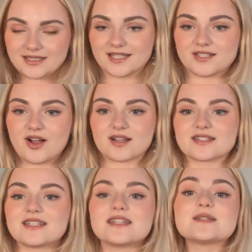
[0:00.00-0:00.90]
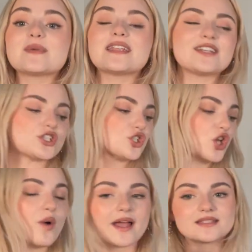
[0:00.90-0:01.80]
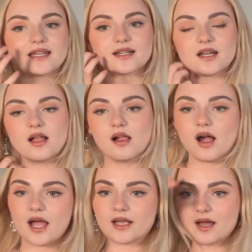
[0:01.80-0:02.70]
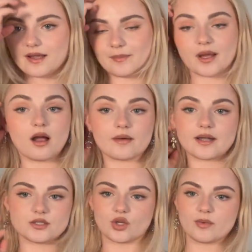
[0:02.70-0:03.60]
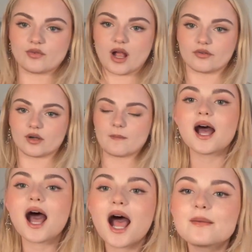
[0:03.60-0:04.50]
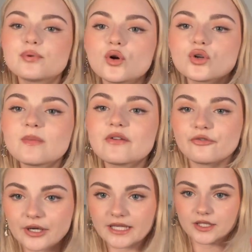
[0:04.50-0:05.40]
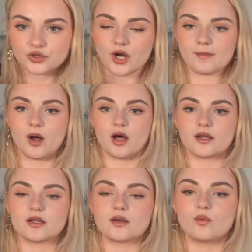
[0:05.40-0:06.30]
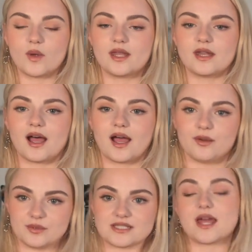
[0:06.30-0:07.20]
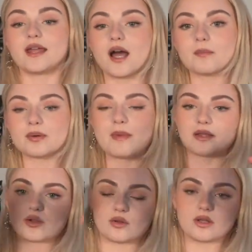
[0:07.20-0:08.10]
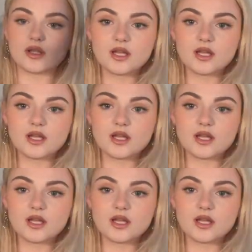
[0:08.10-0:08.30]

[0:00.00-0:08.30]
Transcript: TikToks. It has been so hectic. I got up, I got ready, it took me forever. I broke my freaking tripod when I was setting up my little